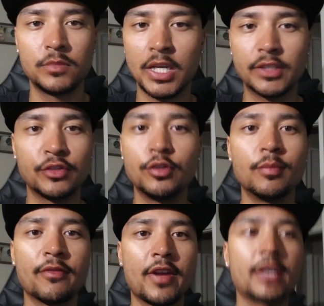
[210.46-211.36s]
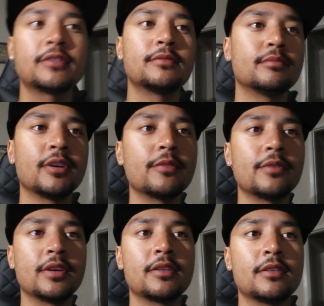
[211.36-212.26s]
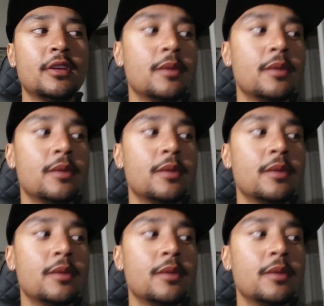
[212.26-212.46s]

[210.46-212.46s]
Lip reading: Tesla's super fast, by the way.